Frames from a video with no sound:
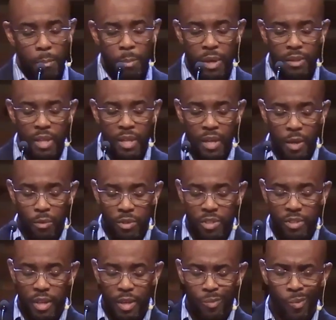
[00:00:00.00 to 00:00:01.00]
But the other
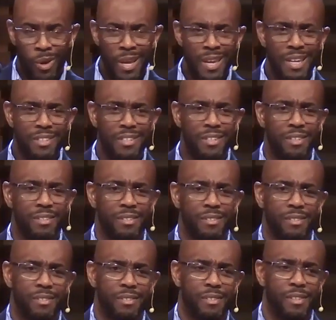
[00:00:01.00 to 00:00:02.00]
said, Wait,
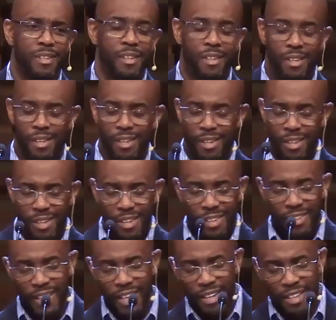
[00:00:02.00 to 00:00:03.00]

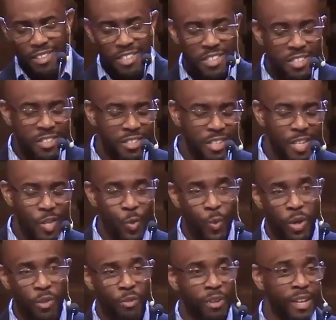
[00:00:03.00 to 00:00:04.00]
let us see whether